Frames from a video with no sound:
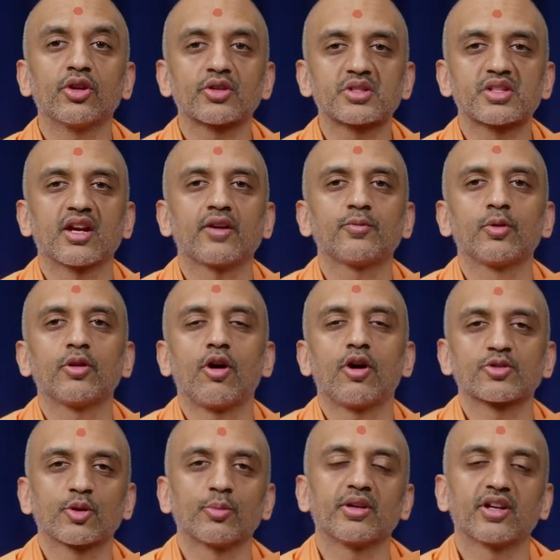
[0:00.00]
yourself will
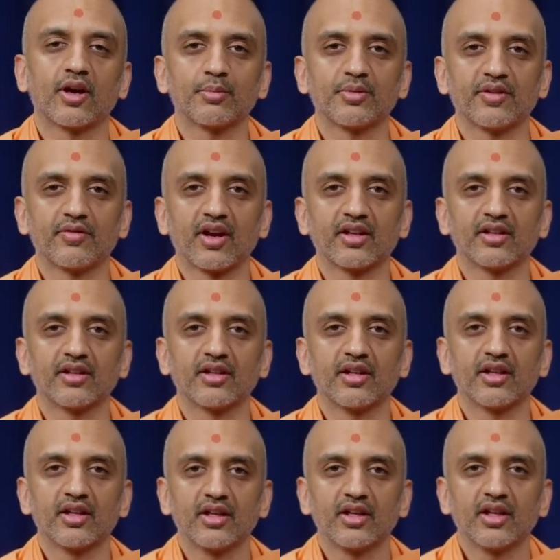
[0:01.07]
also become divine.
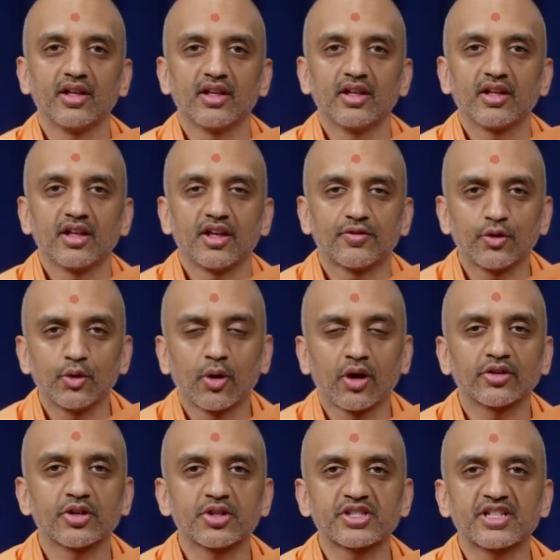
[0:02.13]
If you
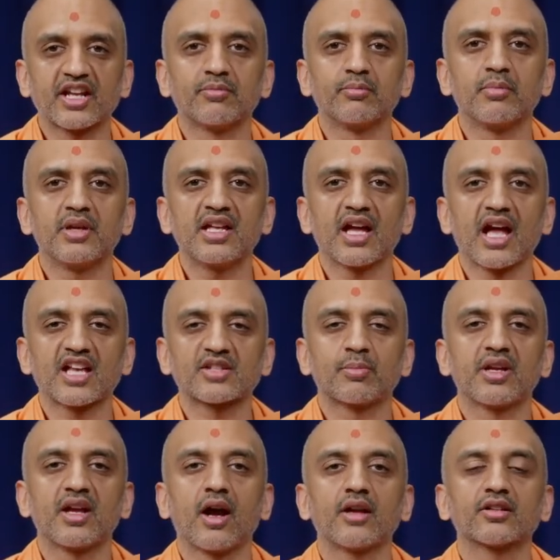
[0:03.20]
understand me as
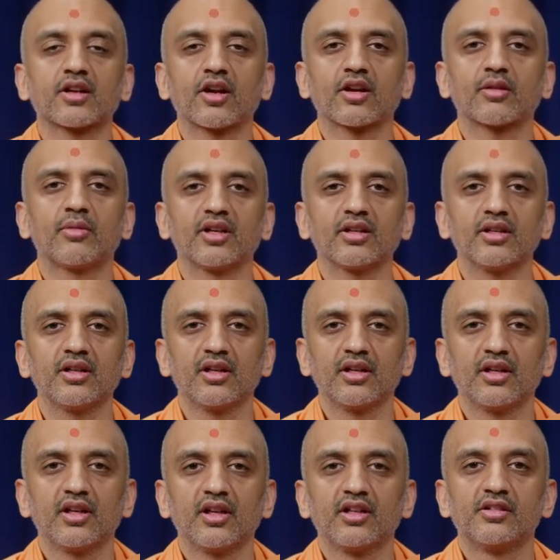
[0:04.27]
beyond karma,
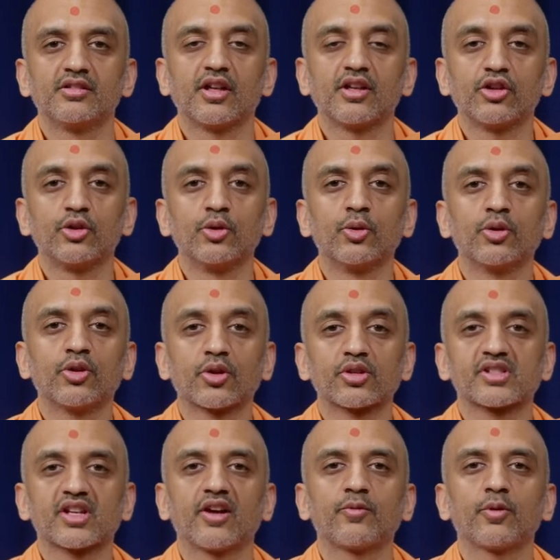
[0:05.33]
then you
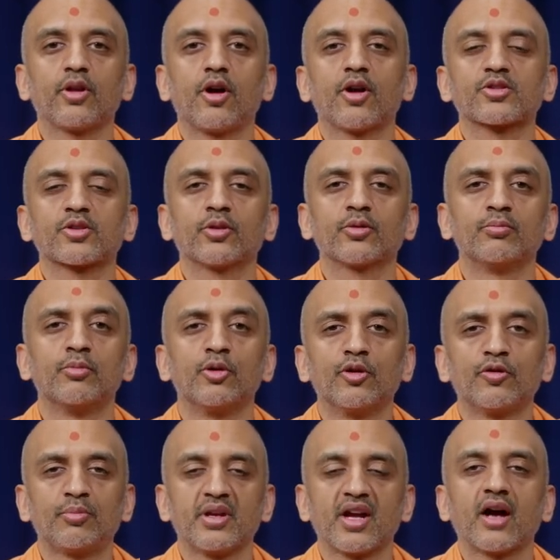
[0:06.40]
yourself will also
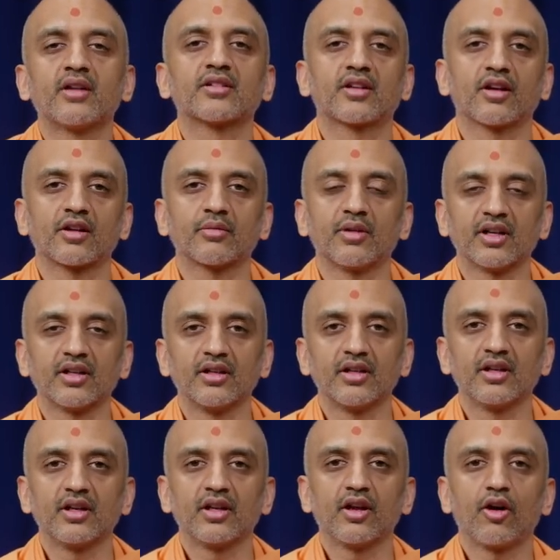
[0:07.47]
move beyond karma,
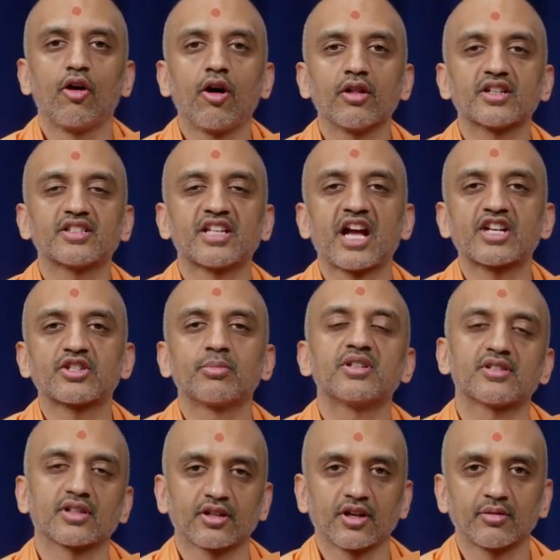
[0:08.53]
all
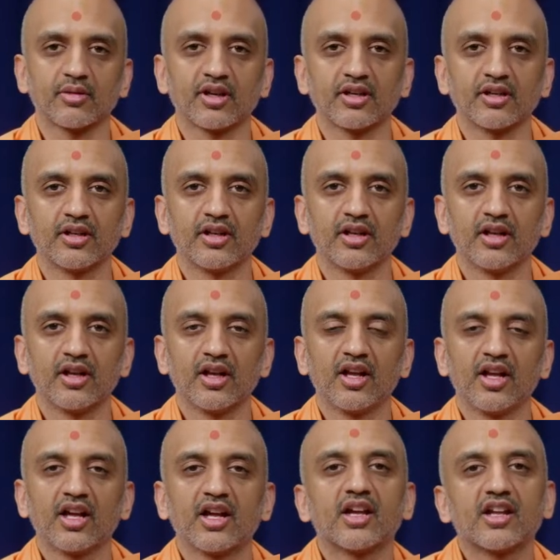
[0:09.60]
attachment to karma.
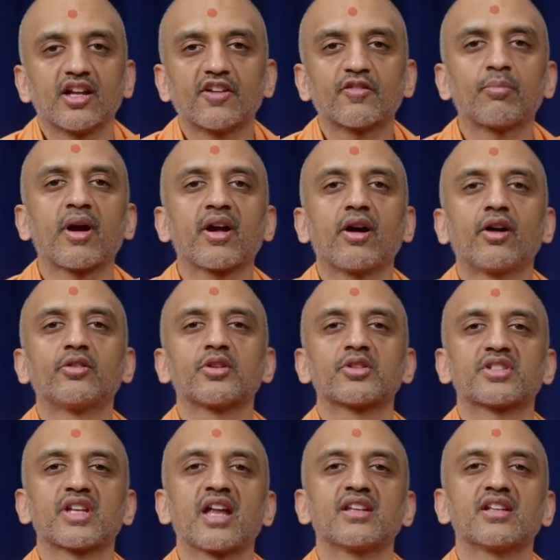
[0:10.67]
If by
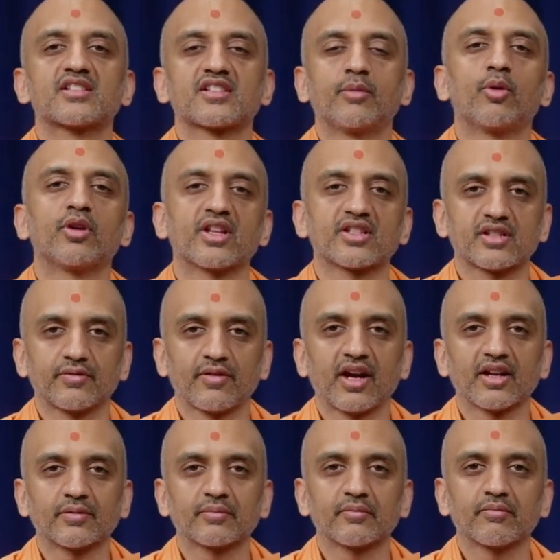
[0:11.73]
understanding someone as
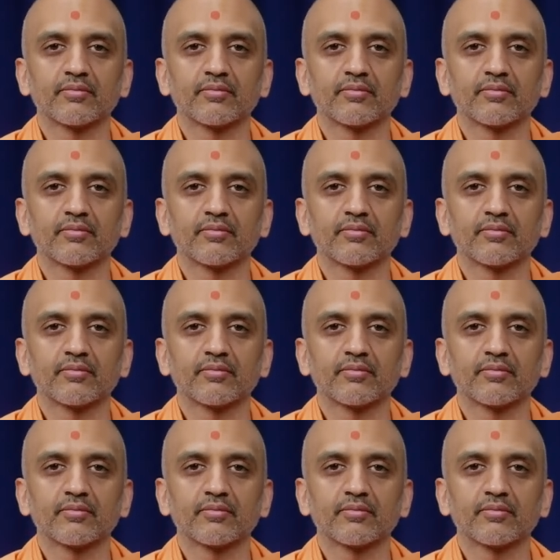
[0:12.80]
divine,